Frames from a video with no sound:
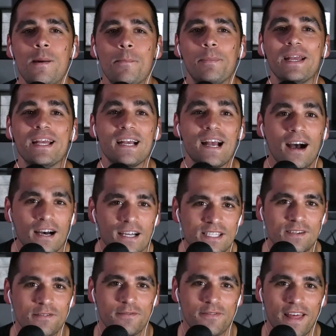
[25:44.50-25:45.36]

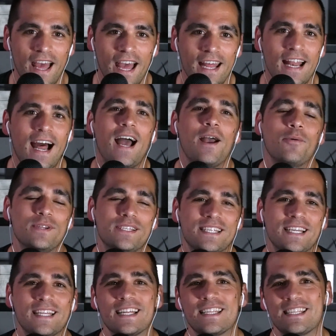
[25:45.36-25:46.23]
because of that, I would
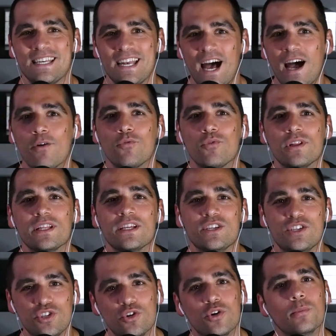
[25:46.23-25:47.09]
say that's not really
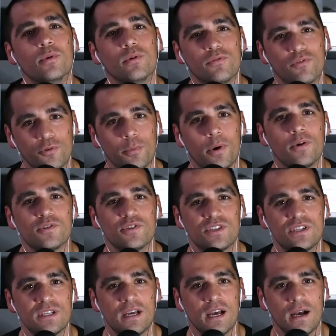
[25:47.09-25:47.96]
doable for
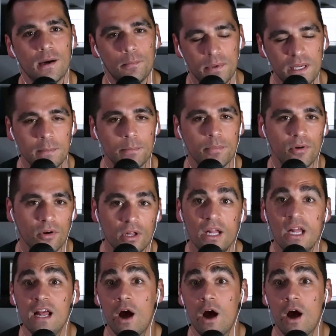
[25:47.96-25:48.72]
most people.